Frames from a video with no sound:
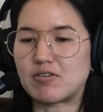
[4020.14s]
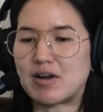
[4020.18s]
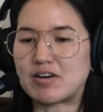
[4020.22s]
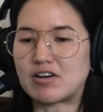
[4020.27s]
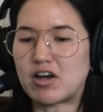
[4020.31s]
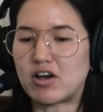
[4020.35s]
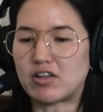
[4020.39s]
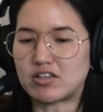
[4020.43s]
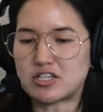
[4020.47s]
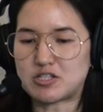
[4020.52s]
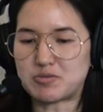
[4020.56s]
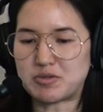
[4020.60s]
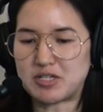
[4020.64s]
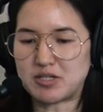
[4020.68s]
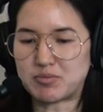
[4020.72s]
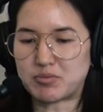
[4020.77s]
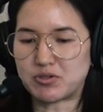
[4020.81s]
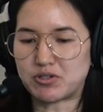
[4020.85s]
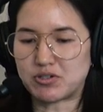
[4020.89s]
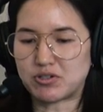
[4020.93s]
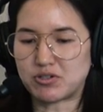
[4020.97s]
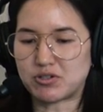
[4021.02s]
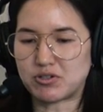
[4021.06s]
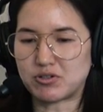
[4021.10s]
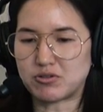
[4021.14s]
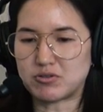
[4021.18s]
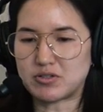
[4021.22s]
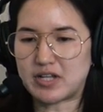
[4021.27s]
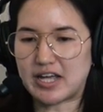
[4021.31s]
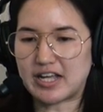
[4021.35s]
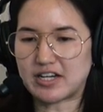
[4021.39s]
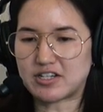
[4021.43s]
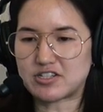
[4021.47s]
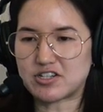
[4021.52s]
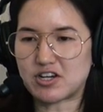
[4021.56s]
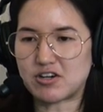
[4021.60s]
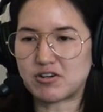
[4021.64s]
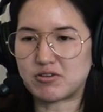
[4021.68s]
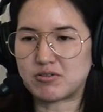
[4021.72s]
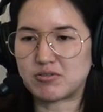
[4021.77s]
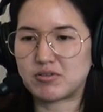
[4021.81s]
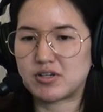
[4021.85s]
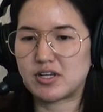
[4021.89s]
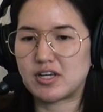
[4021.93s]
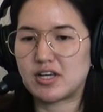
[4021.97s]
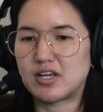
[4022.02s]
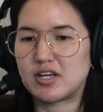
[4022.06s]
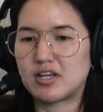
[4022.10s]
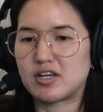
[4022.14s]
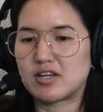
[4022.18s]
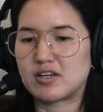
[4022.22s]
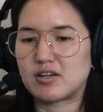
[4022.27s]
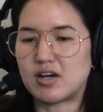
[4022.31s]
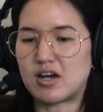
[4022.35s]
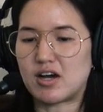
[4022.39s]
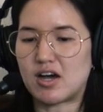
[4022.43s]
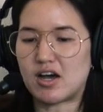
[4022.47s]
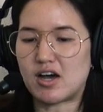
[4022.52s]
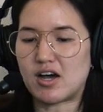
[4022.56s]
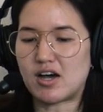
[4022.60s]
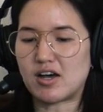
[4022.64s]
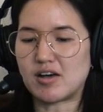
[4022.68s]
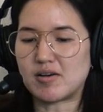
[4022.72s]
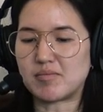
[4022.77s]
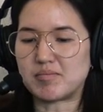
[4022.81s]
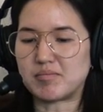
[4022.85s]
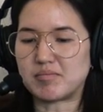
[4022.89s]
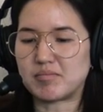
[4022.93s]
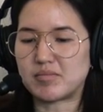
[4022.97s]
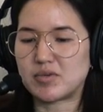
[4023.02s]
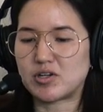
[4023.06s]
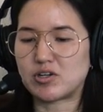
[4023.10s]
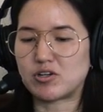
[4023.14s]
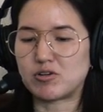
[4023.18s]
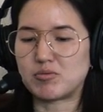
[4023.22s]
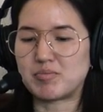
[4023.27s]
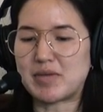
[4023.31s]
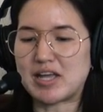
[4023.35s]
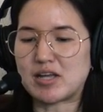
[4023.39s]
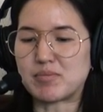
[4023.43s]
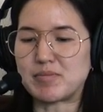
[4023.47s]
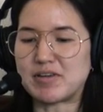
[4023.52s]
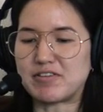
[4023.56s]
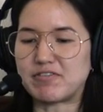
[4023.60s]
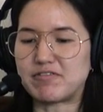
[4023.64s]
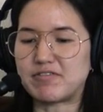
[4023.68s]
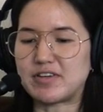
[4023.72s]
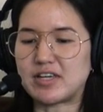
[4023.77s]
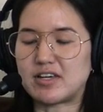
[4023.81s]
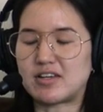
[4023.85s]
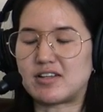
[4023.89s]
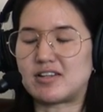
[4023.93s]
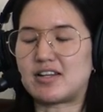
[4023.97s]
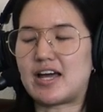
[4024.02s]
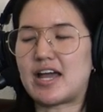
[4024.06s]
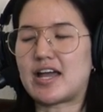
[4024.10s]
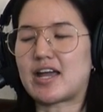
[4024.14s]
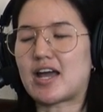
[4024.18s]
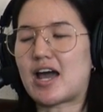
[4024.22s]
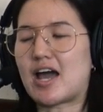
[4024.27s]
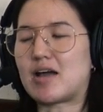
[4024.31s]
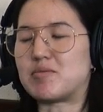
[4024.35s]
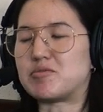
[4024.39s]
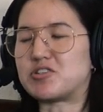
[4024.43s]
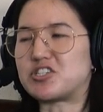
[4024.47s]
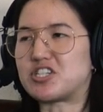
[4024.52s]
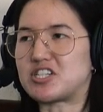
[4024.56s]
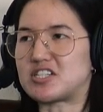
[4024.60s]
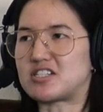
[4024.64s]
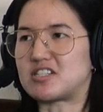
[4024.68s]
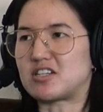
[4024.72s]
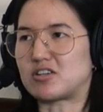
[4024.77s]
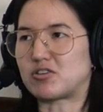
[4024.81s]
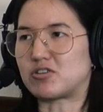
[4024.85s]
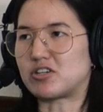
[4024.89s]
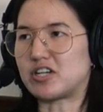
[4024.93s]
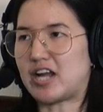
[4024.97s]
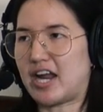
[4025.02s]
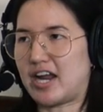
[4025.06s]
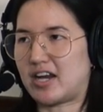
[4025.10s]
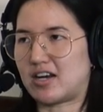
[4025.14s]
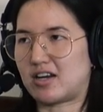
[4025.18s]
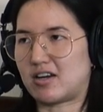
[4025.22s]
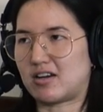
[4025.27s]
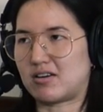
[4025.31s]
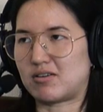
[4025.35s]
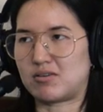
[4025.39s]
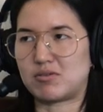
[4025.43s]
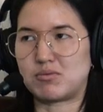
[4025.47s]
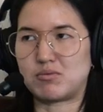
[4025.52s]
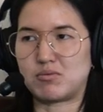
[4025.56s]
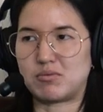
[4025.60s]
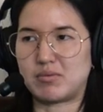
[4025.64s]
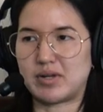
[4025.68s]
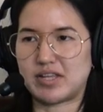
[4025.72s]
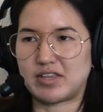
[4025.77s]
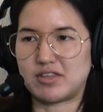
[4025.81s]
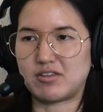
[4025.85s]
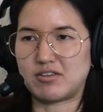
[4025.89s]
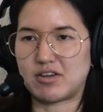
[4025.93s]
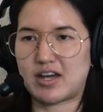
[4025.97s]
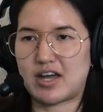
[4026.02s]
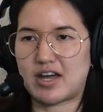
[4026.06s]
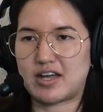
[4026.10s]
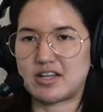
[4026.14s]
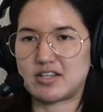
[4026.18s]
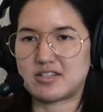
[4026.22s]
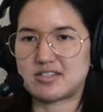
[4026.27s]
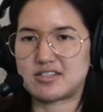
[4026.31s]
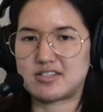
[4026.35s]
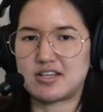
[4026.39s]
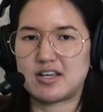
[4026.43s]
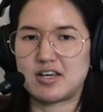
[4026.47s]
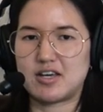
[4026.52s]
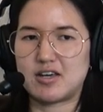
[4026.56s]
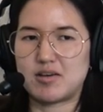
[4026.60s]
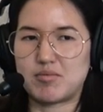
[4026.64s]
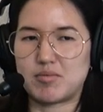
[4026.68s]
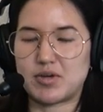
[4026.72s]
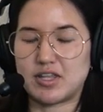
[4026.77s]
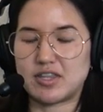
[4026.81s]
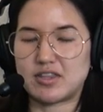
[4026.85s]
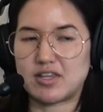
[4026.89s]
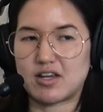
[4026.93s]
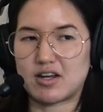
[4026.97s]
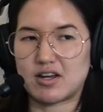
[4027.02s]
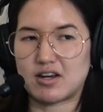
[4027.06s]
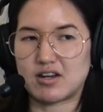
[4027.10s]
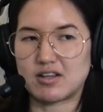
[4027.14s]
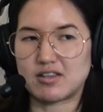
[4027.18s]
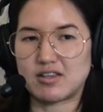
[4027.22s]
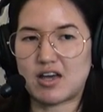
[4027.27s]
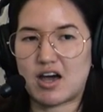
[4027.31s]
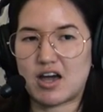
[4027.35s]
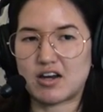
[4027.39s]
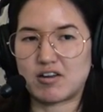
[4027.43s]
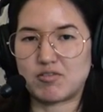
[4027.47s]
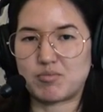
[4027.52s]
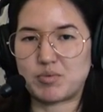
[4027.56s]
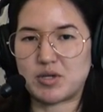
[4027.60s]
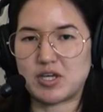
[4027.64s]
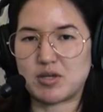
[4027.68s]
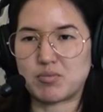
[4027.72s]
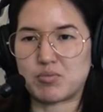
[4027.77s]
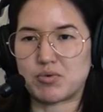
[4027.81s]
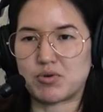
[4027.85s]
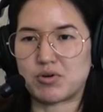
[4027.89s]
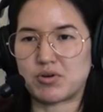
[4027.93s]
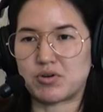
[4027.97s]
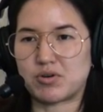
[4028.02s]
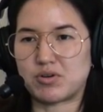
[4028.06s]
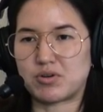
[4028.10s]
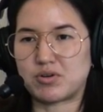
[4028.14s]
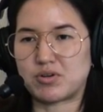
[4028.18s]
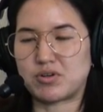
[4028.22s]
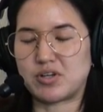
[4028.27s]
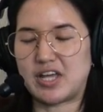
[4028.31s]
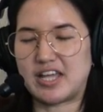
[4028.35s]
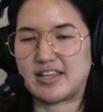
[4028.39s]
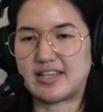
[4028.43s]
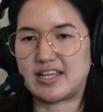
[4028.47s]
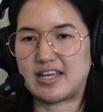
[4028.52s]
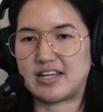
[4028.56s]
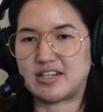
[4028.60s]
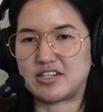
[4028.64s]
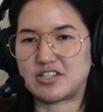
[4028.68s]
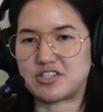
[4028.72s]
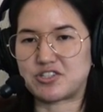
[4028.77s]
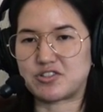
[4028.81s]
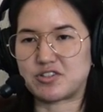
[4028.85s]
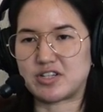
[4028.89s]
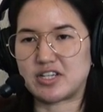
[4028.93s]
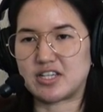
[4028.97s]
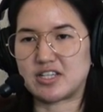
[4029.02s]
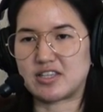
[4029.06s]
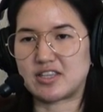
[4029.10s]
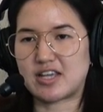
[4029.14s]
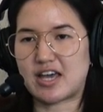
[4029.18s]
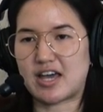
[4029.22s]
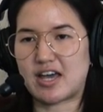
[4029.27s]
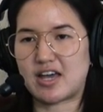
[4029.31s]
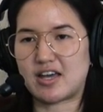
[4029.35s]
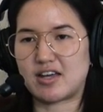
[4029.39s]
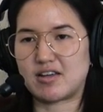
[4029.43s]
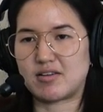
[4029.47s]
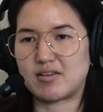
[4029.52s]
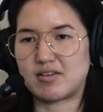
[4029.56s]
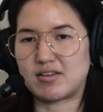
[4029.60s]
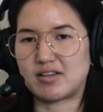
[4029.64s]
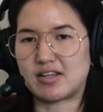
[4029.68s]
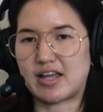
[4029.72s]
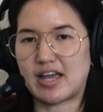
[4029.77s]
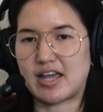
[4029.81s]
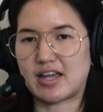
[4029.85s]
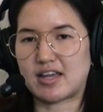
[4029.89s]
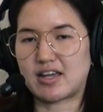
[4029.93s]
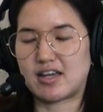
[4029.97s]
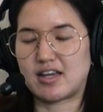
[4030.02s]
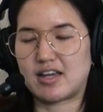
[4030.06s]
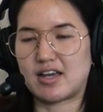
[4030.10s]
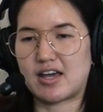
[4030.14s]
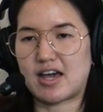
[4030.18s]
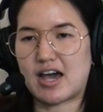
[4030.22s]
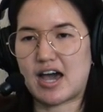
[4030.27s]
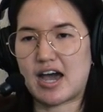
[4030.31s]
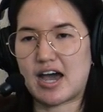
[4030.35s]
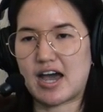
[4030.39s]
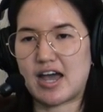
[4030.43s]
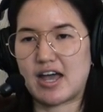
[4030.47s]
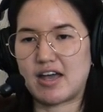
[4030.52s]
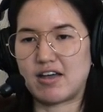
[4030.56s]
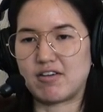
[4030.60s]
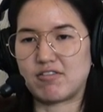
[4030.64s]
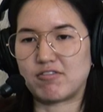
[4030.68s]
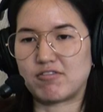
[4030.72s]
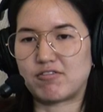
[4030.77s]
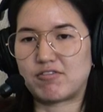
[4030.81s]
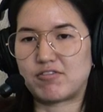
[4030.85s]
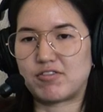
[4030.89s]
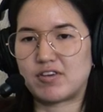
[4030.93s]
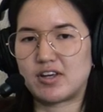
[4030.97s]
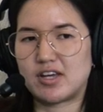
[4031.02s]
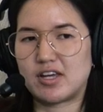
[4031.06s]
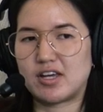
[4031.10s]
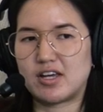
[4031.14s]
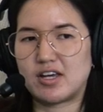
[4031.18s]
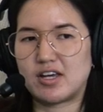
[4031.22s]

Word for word: around all these people who like don't um who make me feel like I'm just a creator with you guys. But there are a lot of people in the industry that like I've